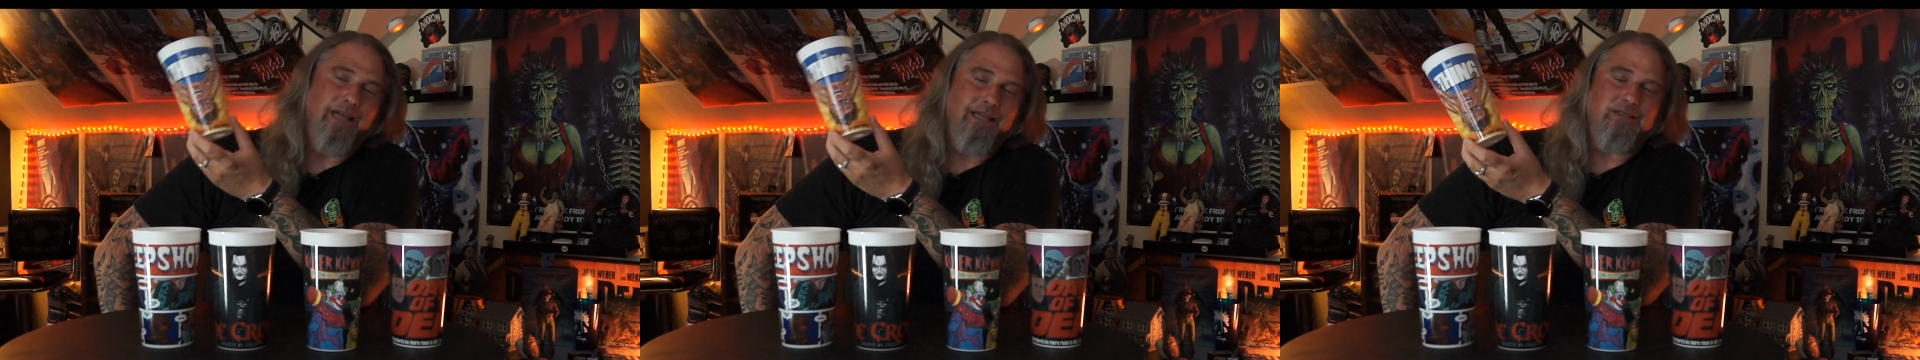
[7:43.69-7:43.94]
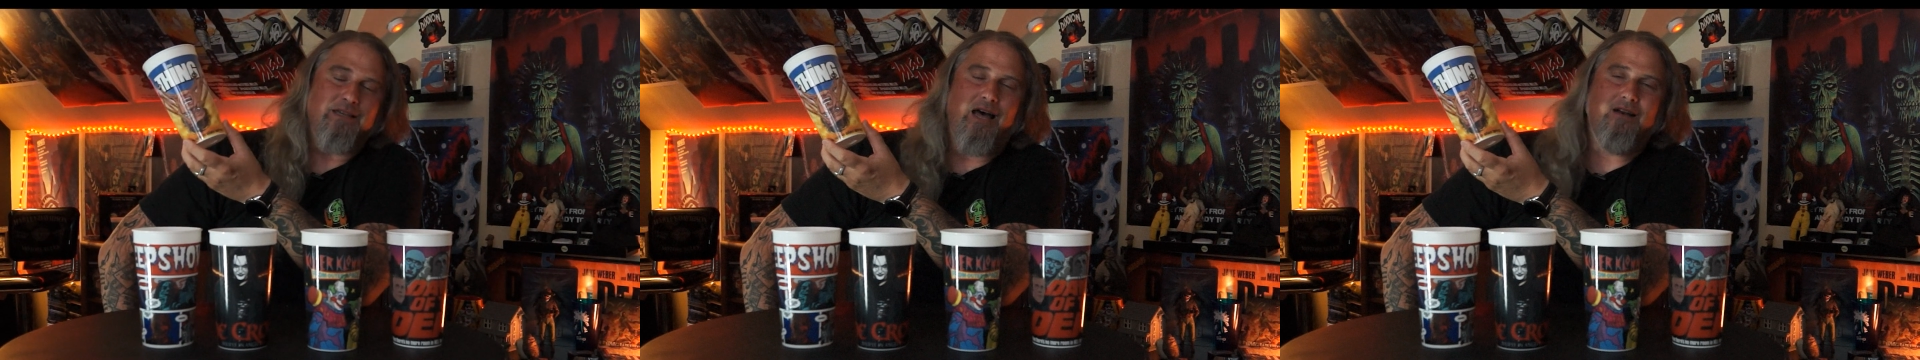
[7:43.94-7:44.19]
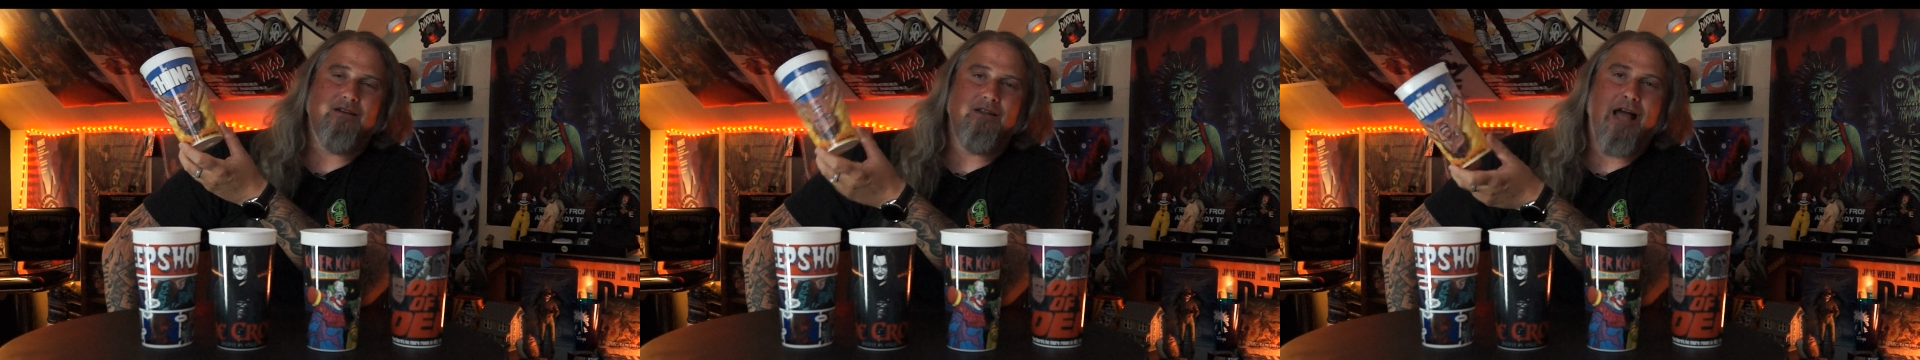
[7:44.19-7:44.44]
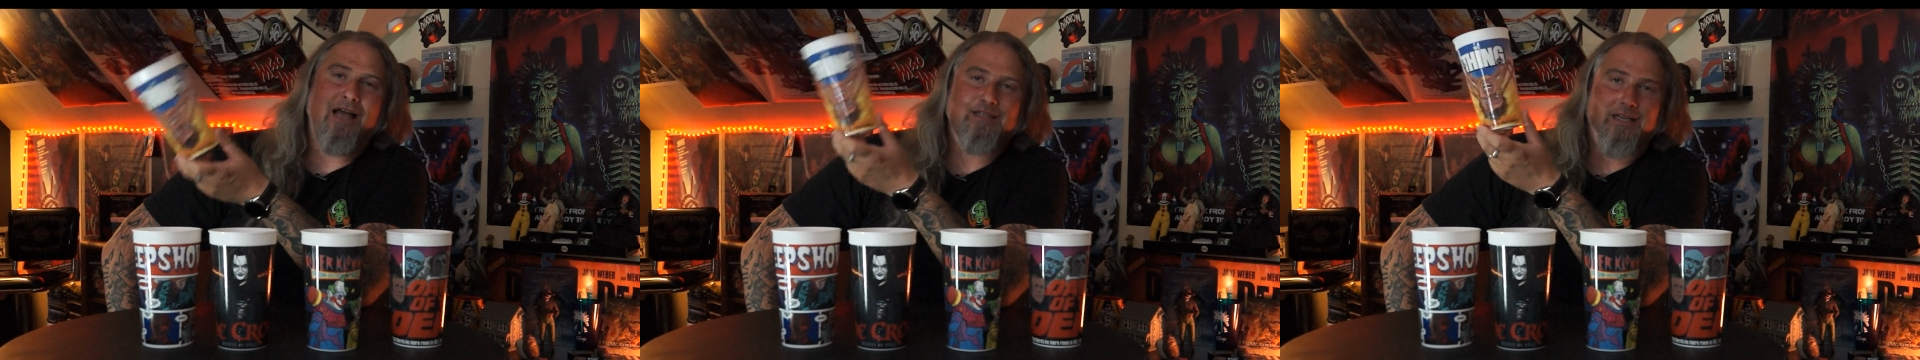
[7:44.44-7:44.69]
It's not a
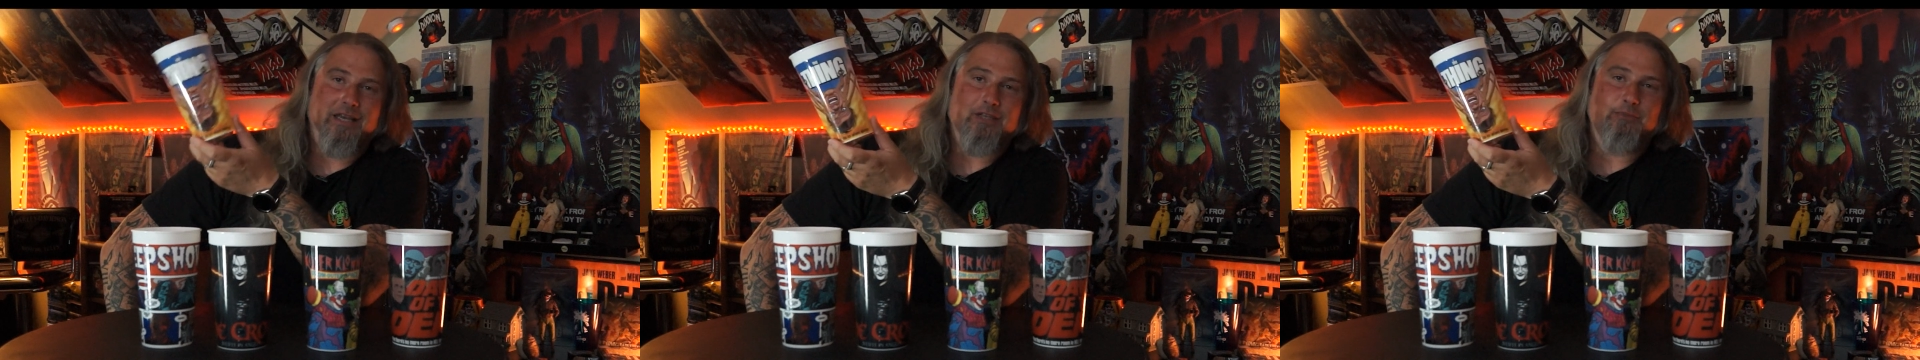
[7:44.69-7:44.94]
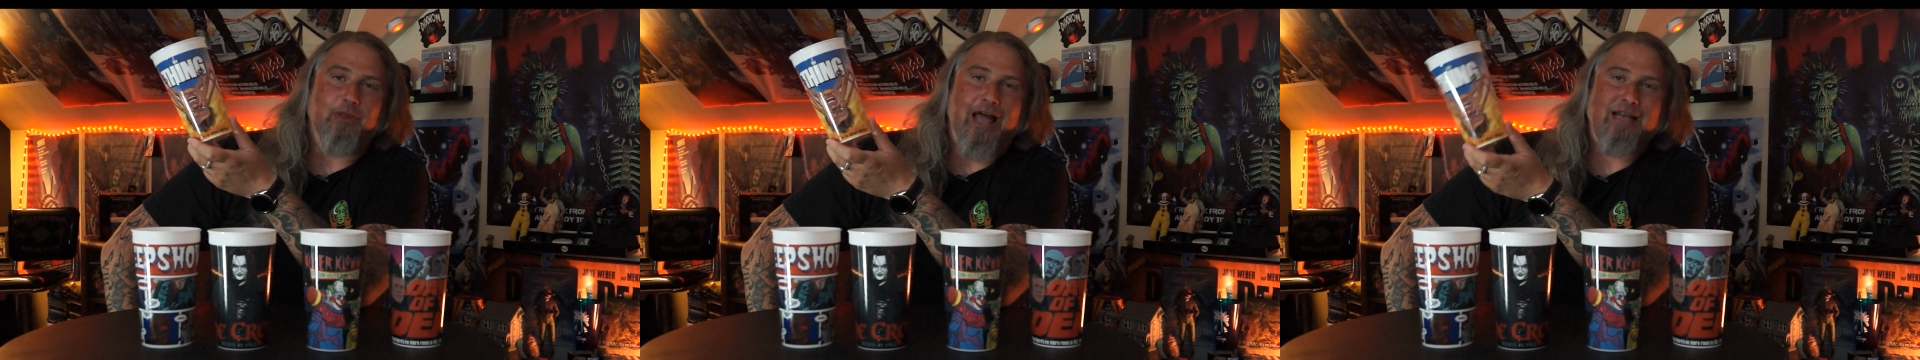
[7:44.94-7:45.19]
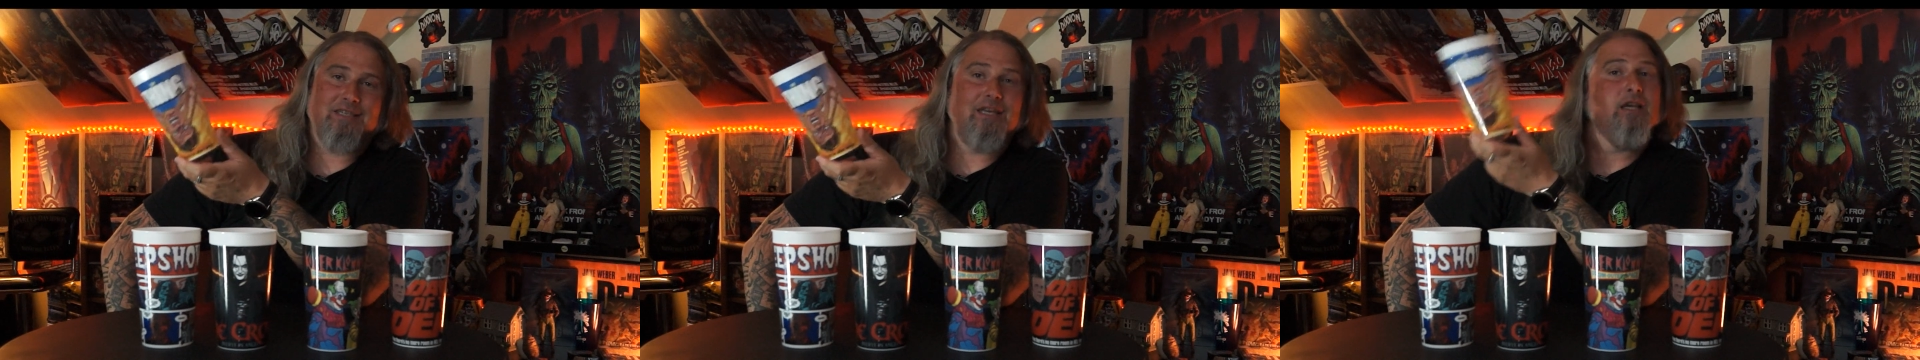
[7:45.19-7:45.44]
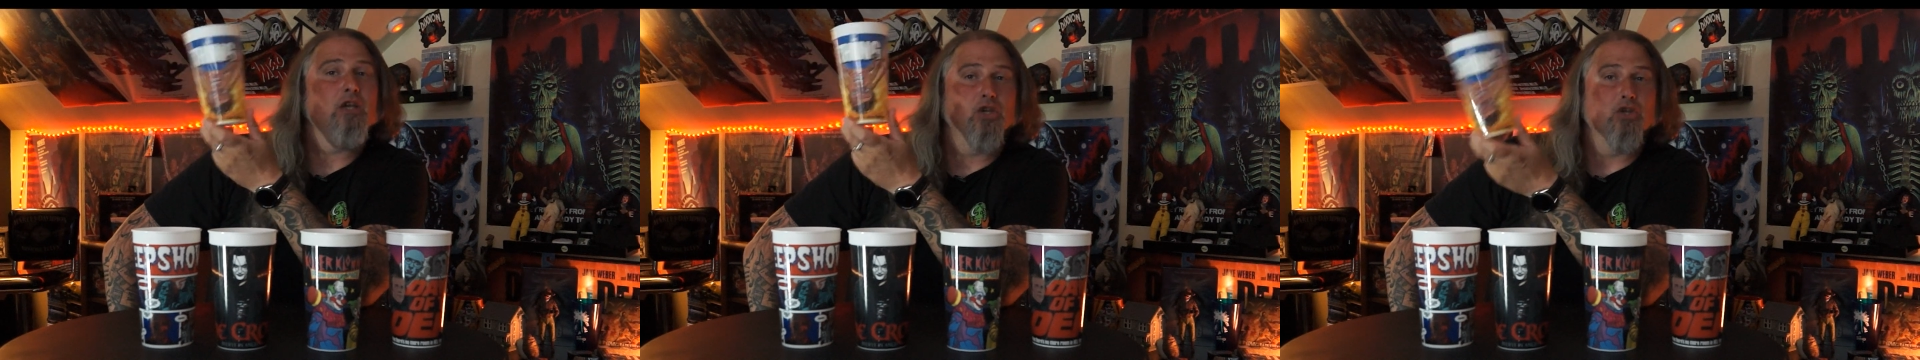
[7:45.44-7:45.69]
glass, it's
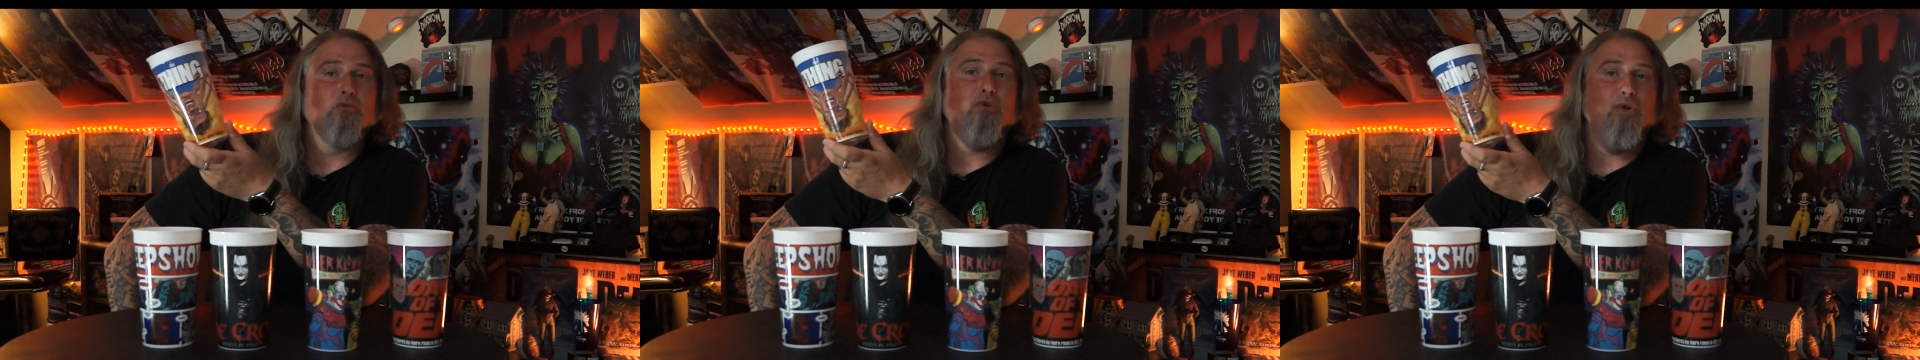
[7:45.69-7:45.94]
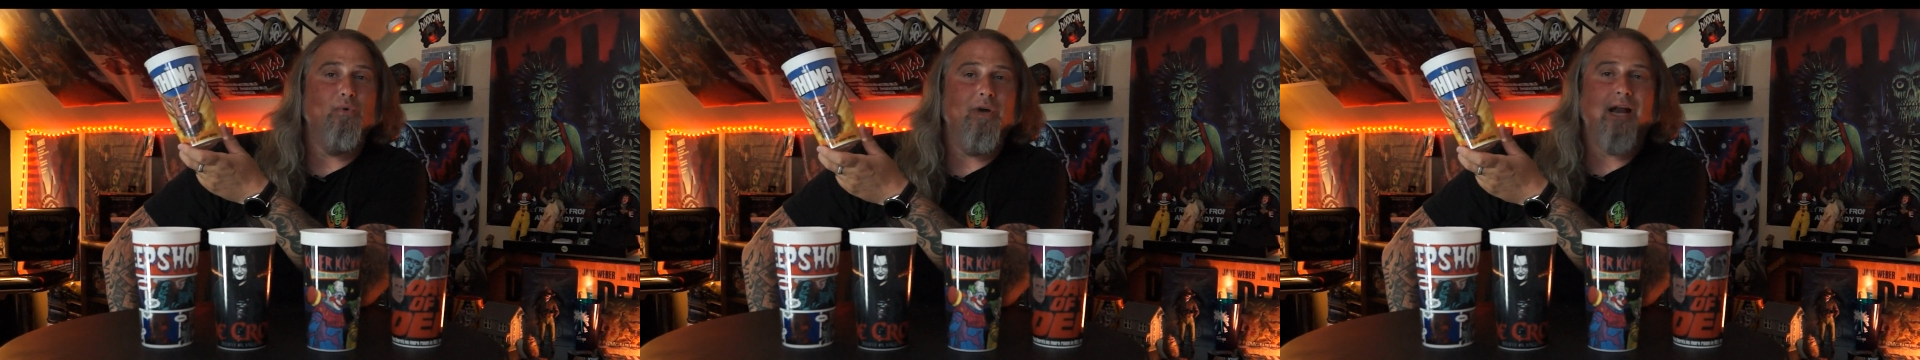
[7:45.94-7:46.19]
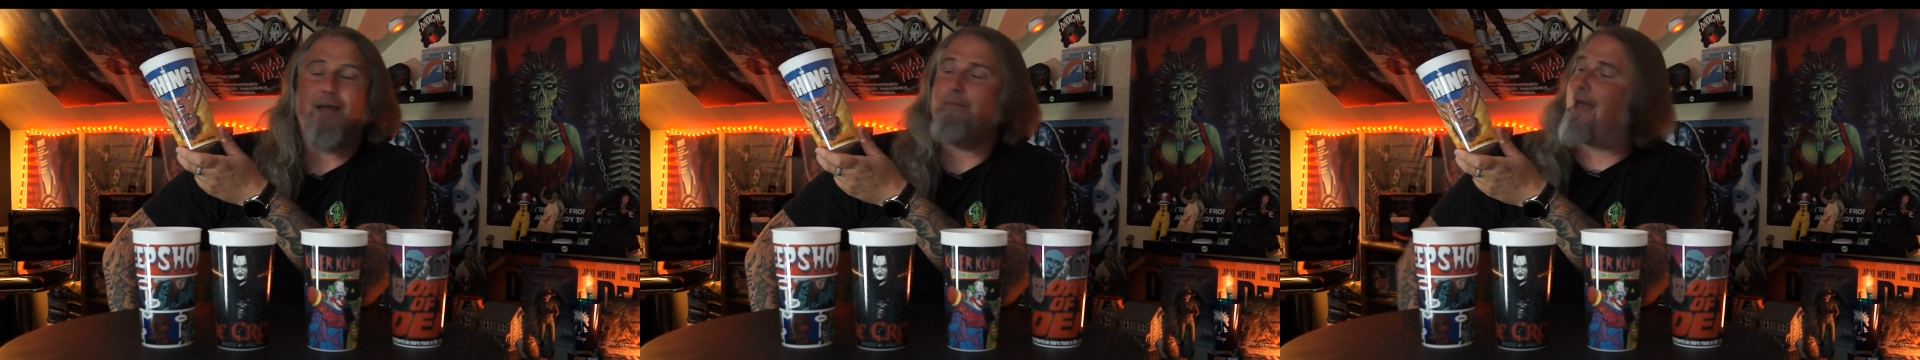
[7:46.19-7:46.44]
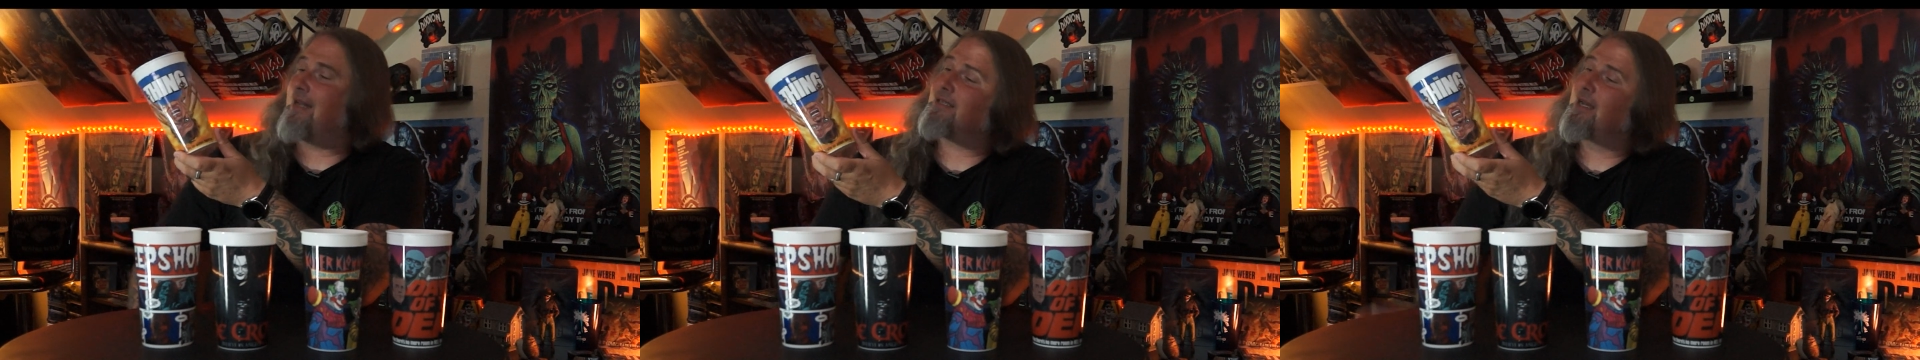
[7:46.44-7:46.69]
plastic. You knew what I
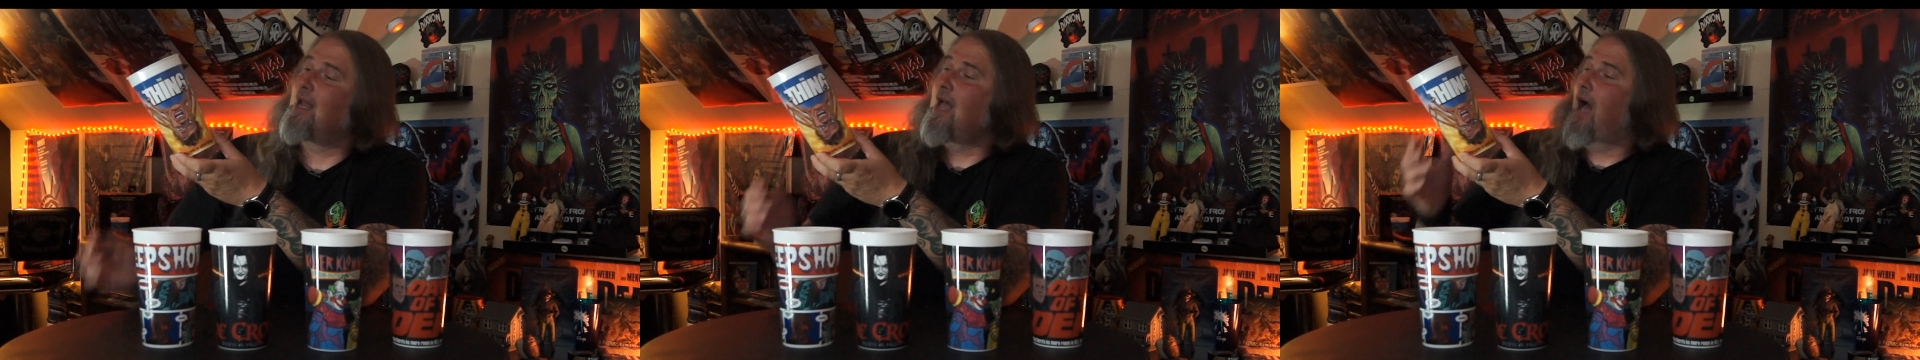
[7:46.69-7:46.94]
meant.